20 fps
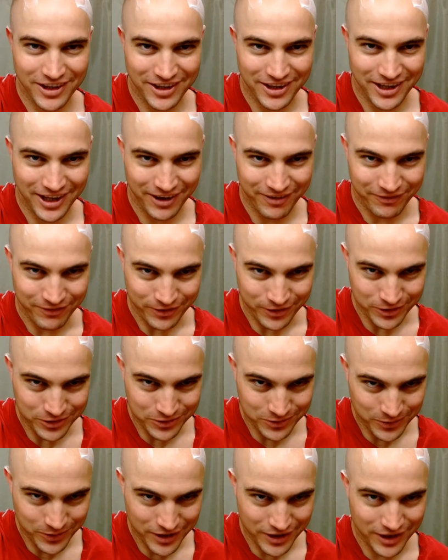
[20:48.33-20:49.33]
That
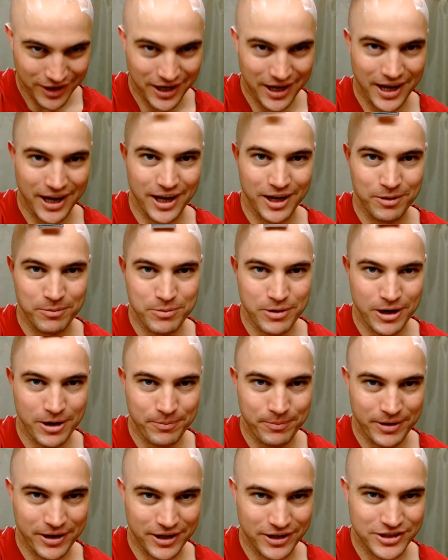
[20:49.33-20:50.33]
first one of Kyle
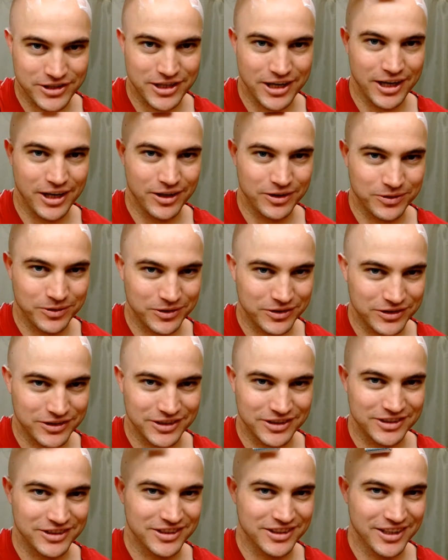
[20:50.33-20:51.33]
Brownman Shays was
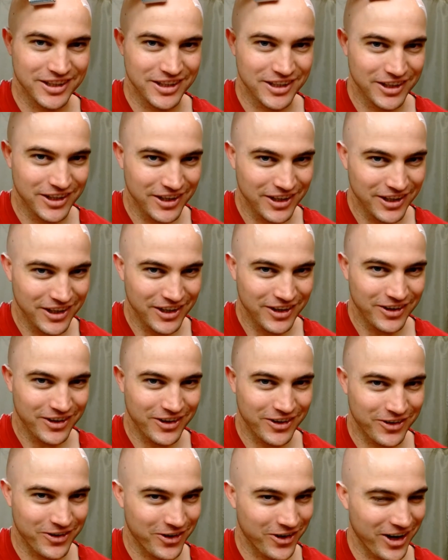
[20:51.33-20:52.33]
just
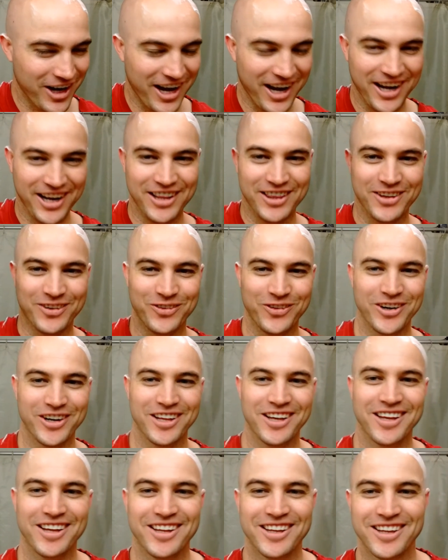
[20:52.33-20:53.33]
great. The
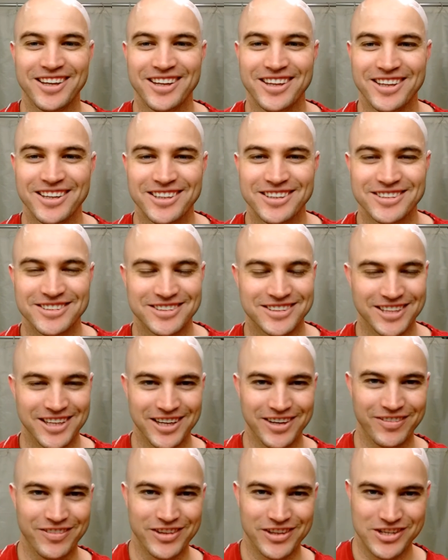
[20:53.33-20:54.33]
one of
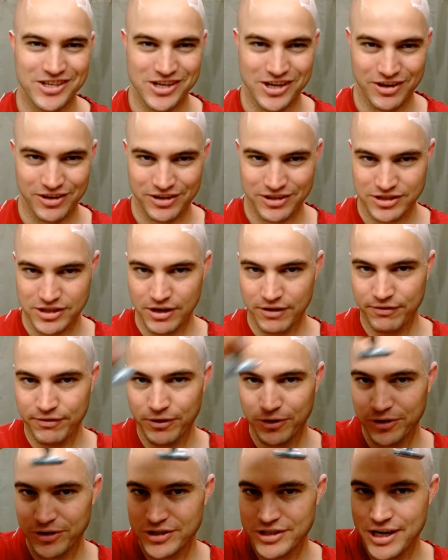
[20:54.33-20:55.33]
Steve the
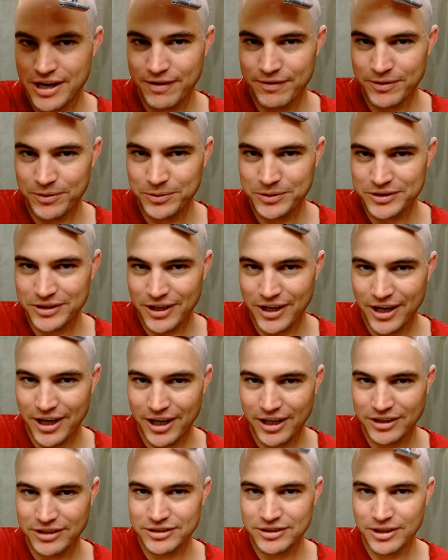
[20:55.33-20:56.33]
Suffolk Shaver was
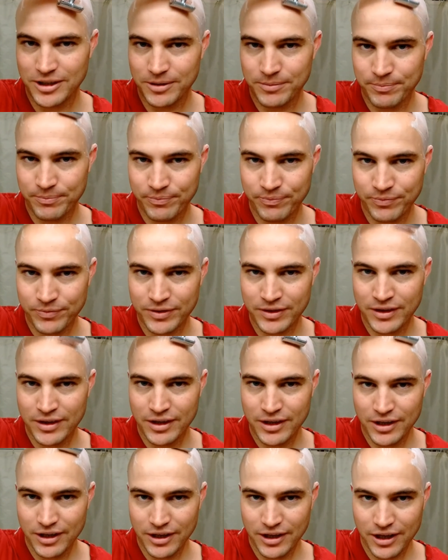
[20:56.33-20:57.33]
awesome.
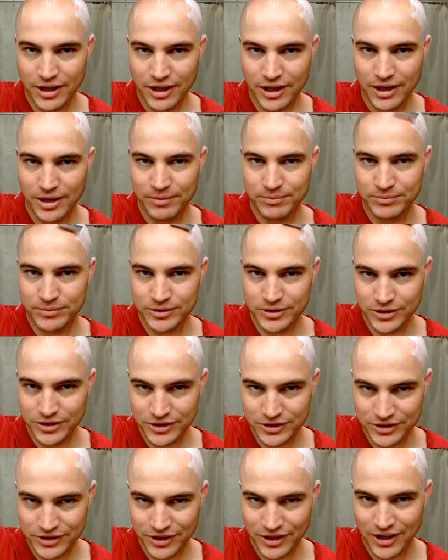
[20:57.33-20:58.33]
Um, so
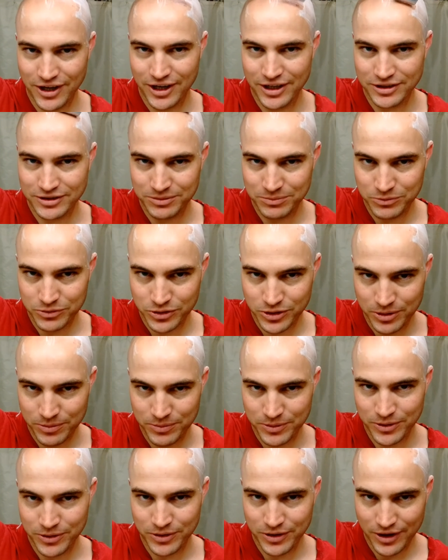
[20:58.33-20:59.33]
just awesome
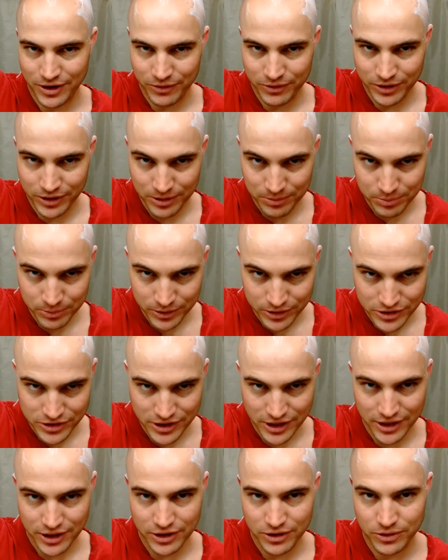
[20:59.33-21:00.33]
tribute. I really
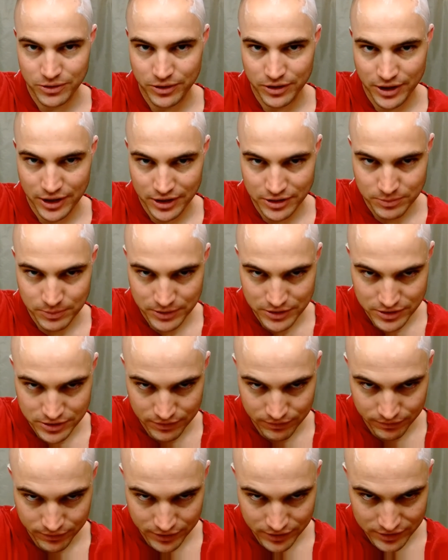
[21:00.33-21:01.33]
appreciate you doing that,
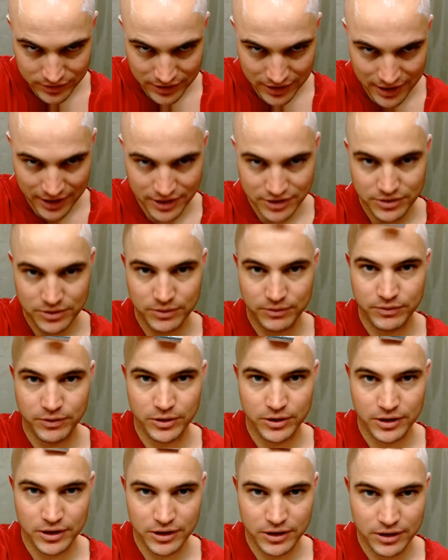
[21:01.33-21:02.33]
especially for us guys who've
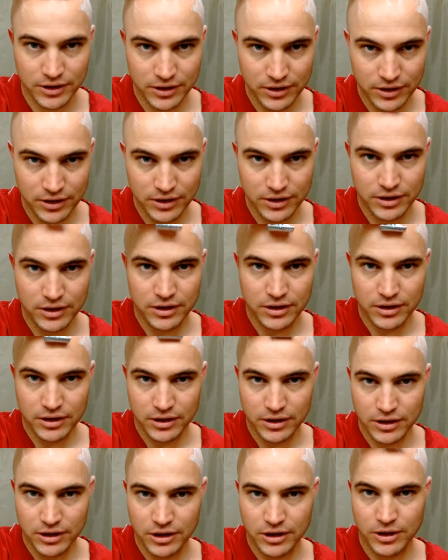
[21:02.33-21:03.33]
only,
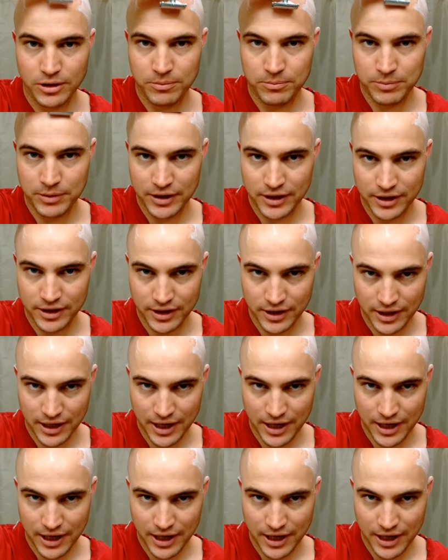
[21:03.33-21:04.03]
you know, been in the